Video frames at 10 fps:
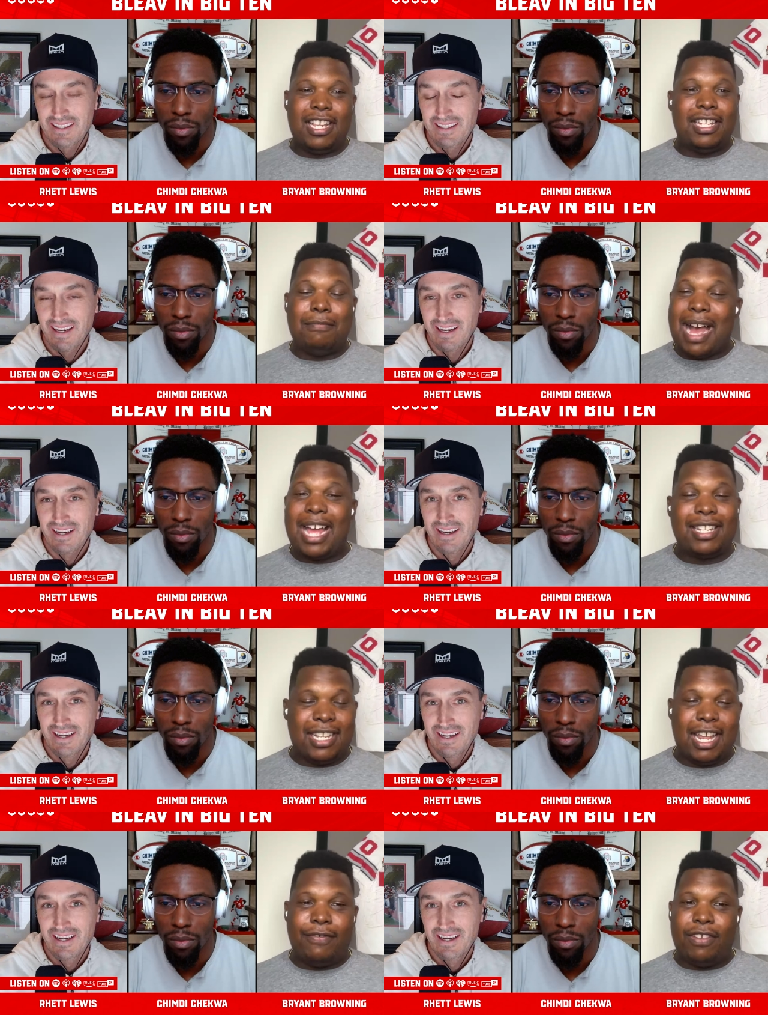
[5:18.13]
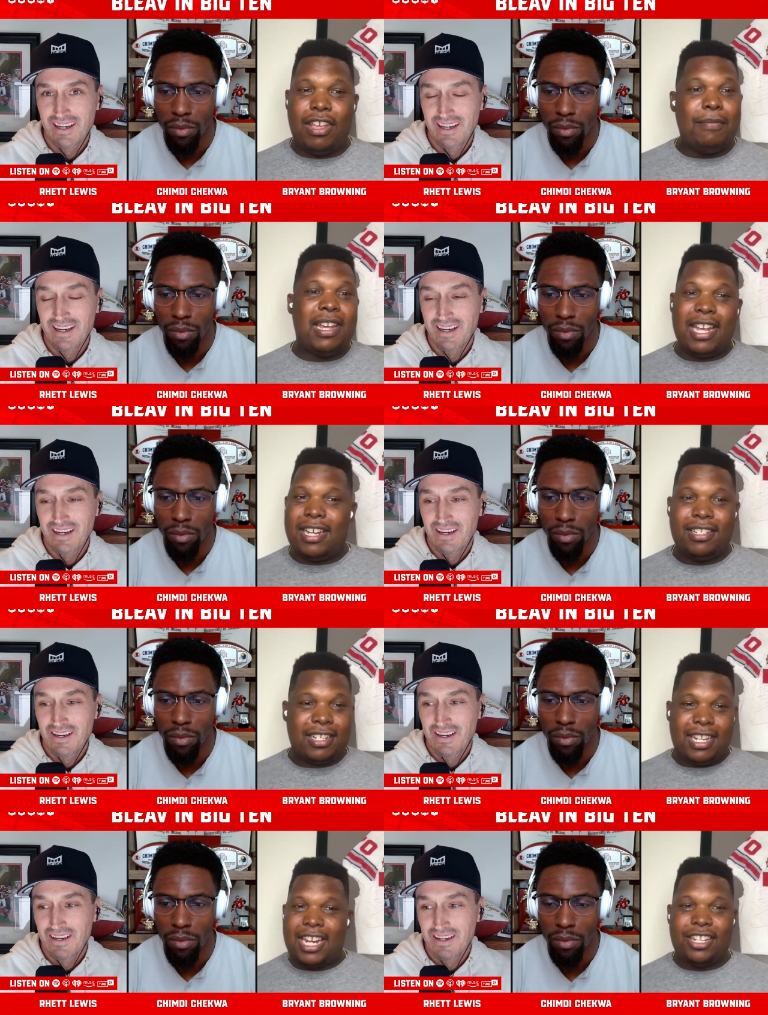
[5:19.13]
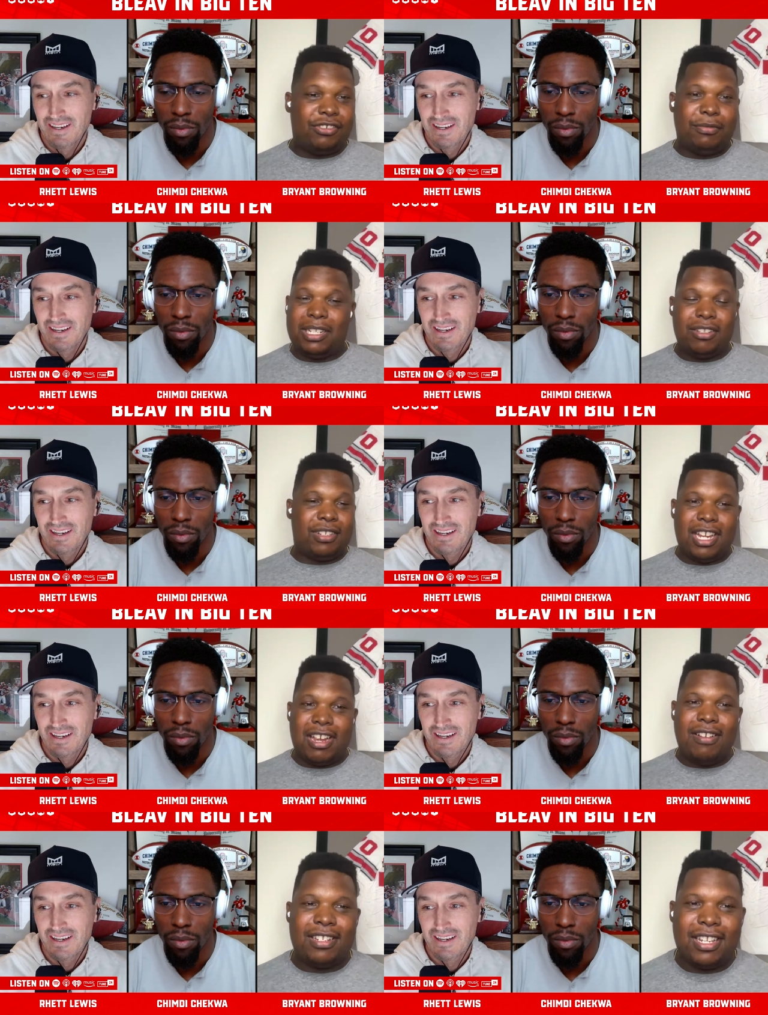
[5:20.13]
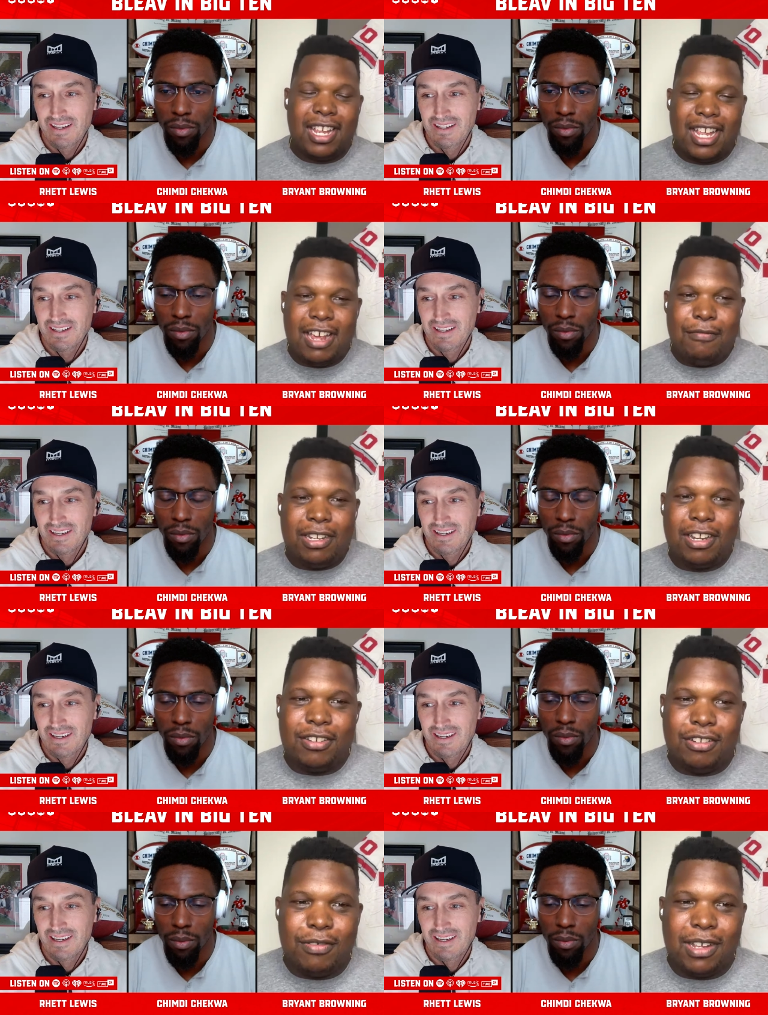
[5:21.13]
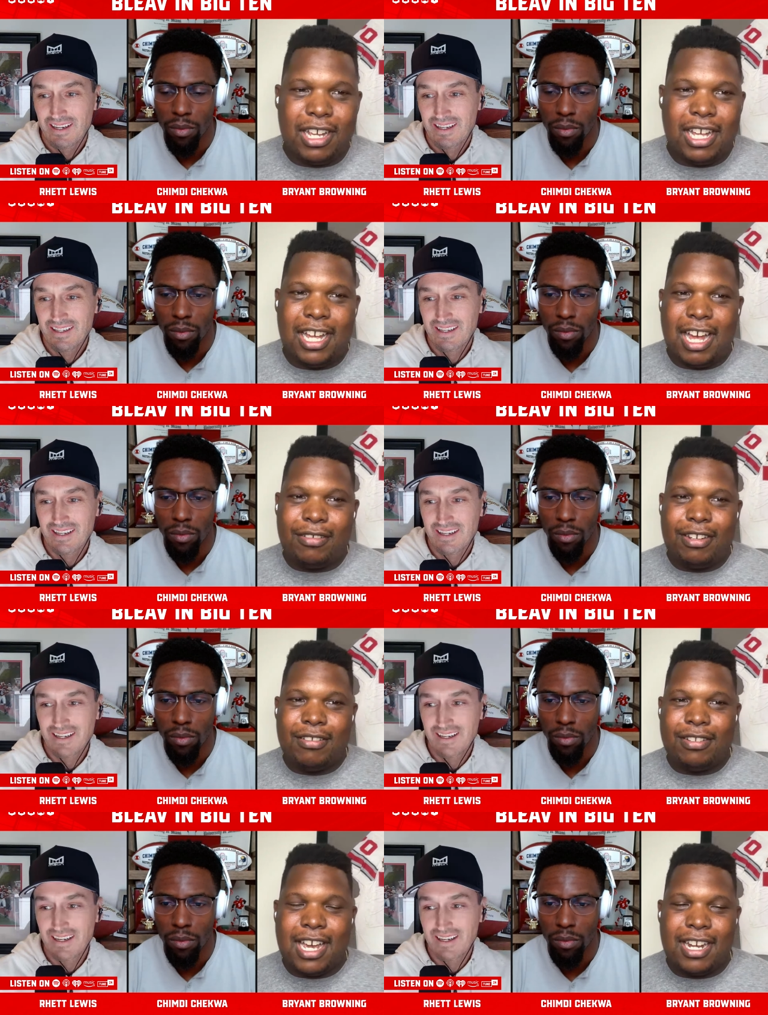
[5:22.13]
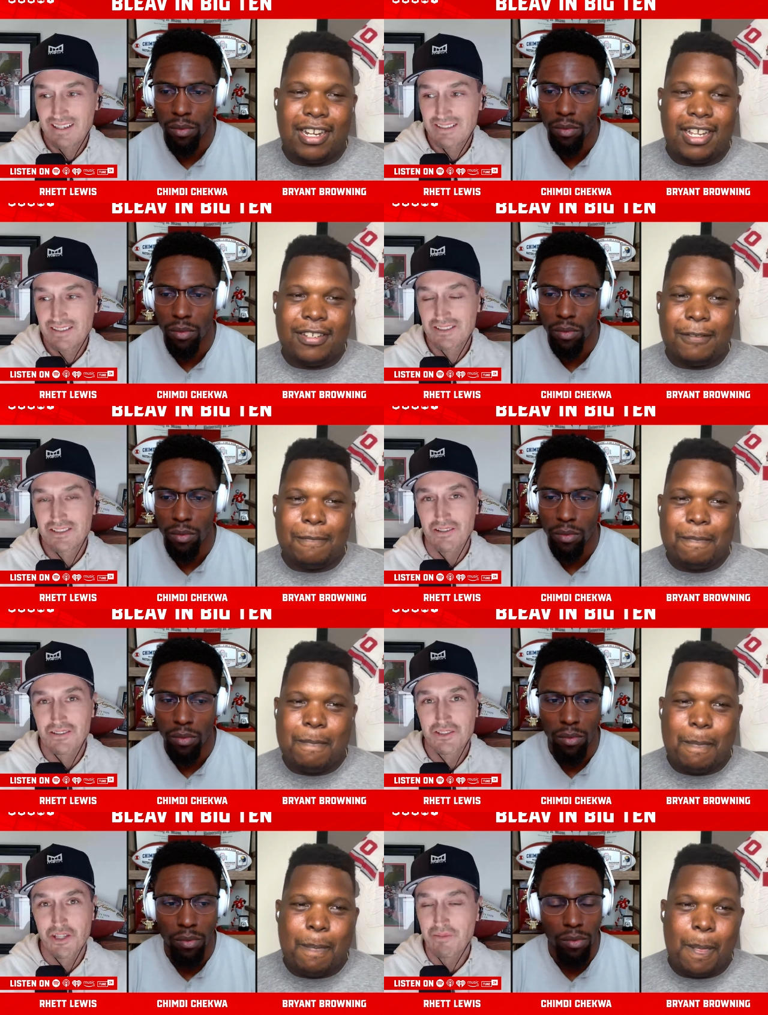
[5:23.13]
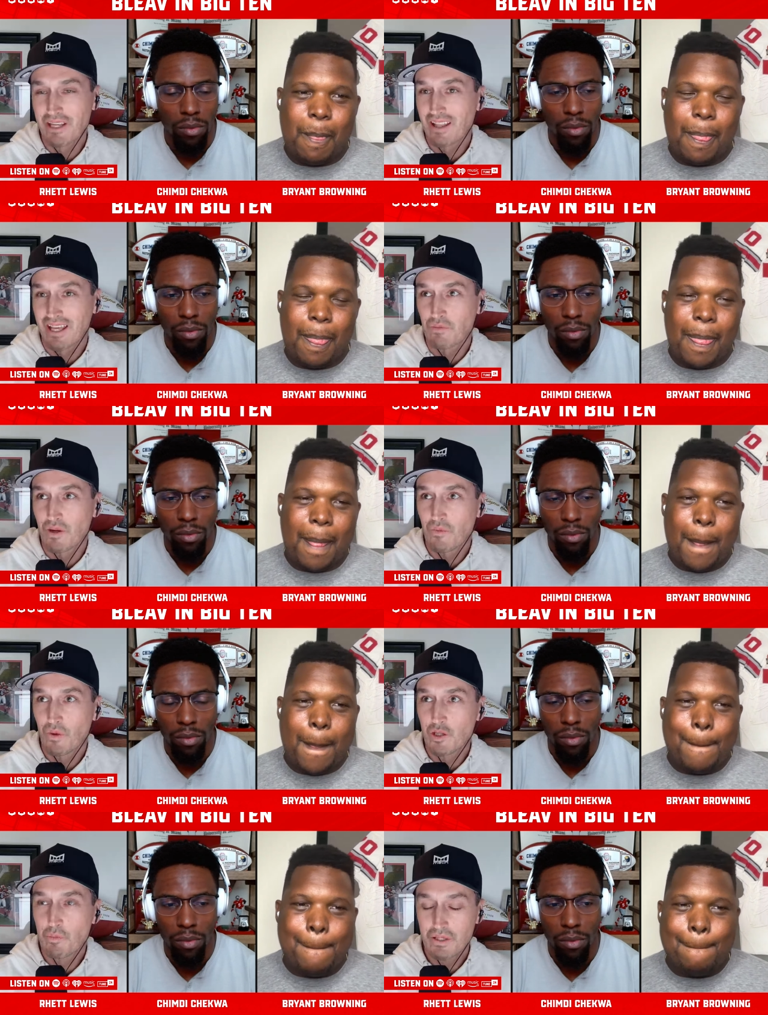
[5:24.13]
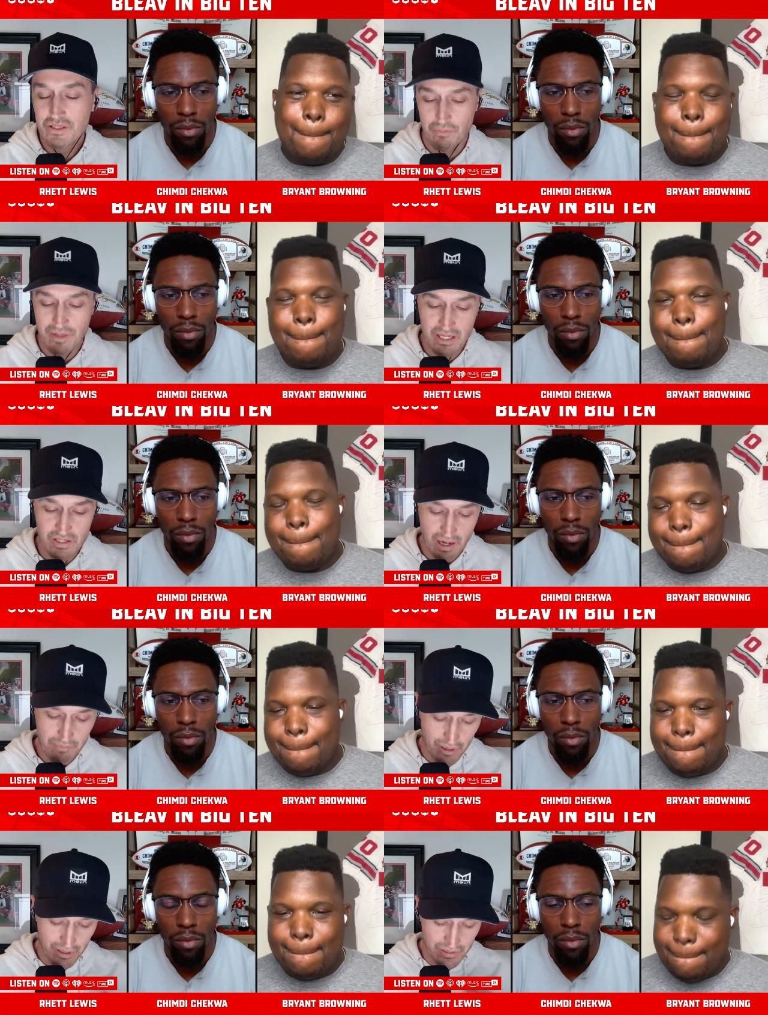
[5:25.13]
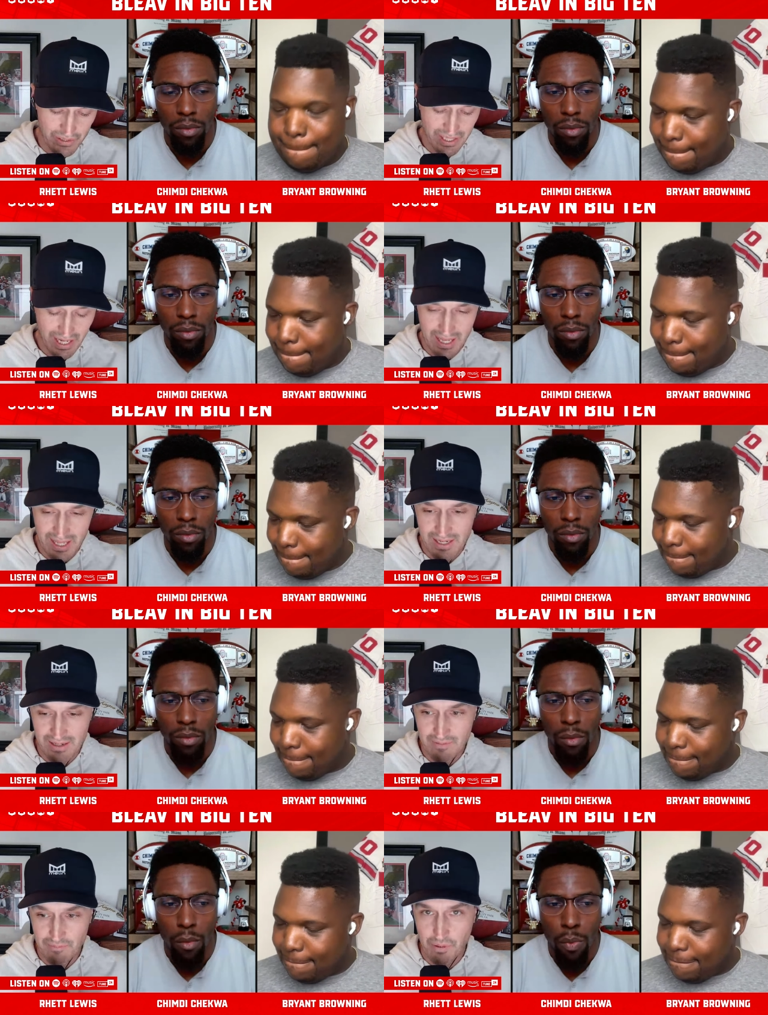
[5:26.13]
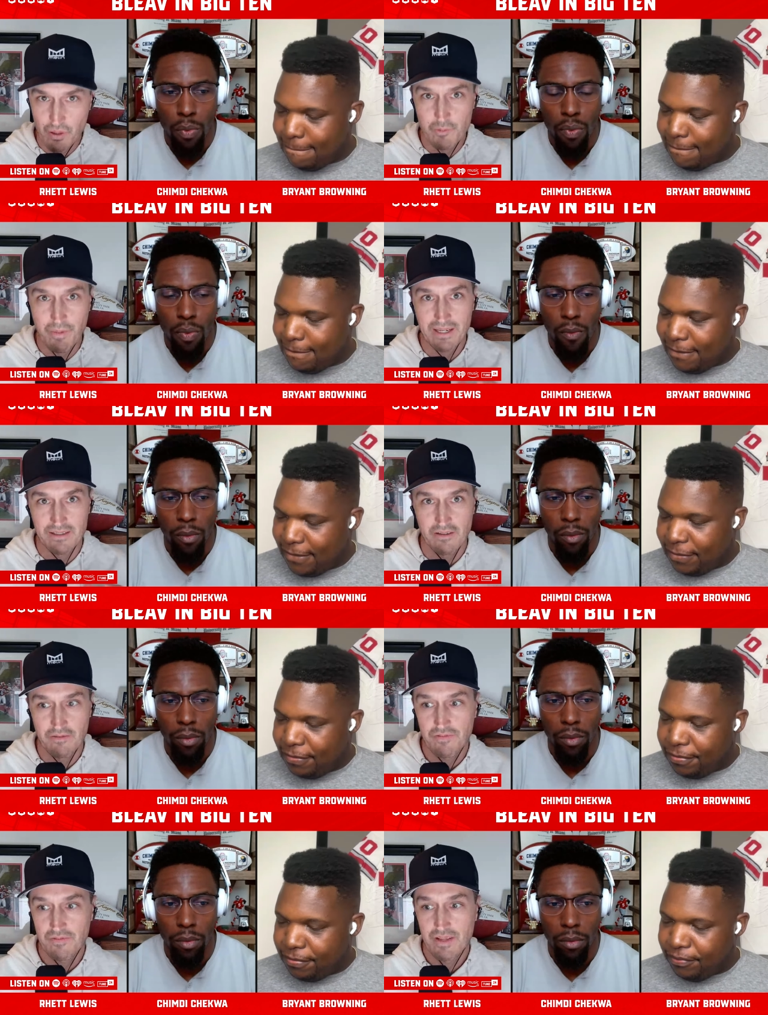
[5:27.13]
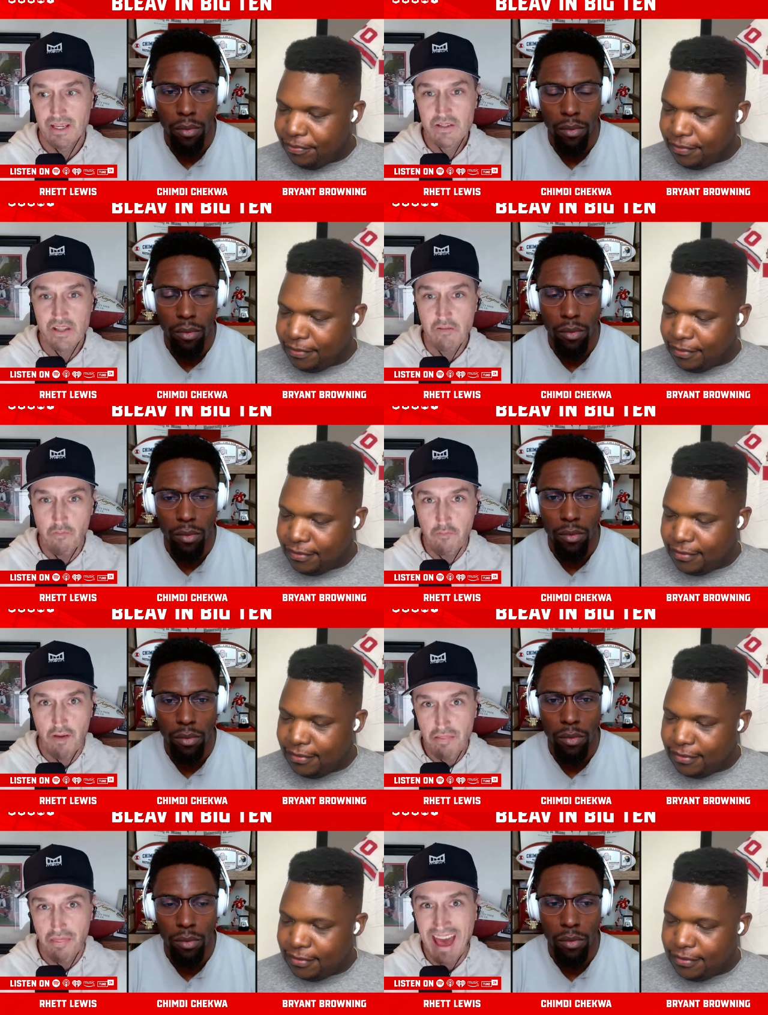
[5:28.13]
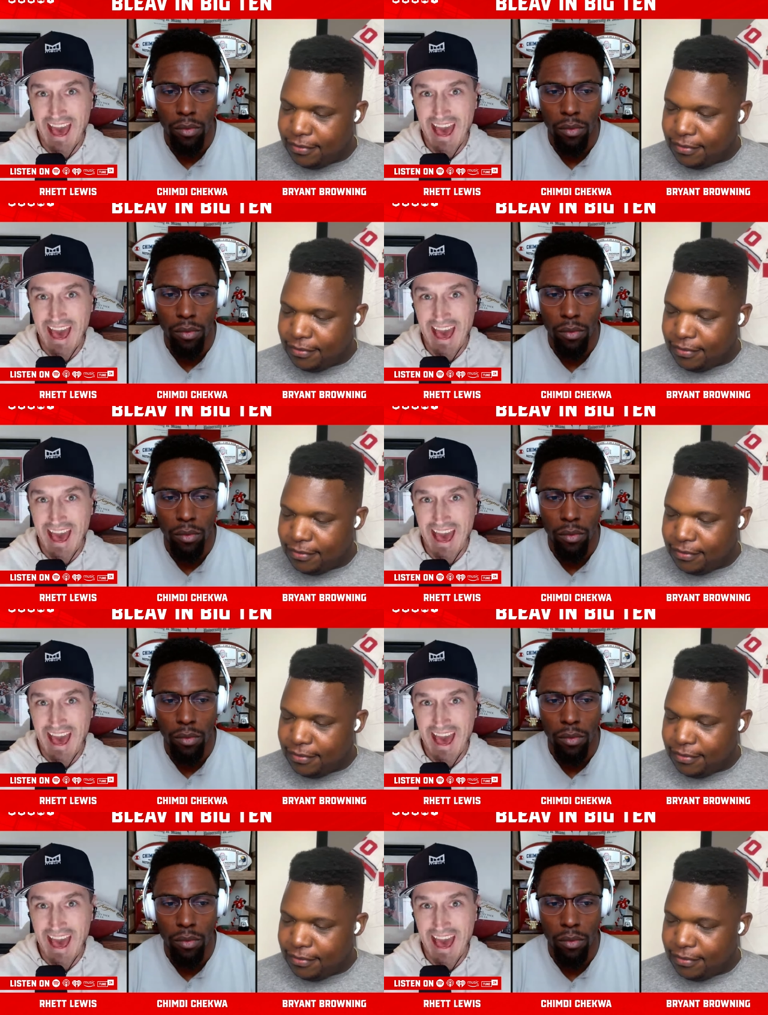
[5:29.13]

Speaker 1: his yeah. mindset for him and Henderson to kind of split those carries and what they're doing uh, out there on Saturdays.
Speaker 2: So, Jimmy, like when you put some of these numbers in perspective, he's the fifth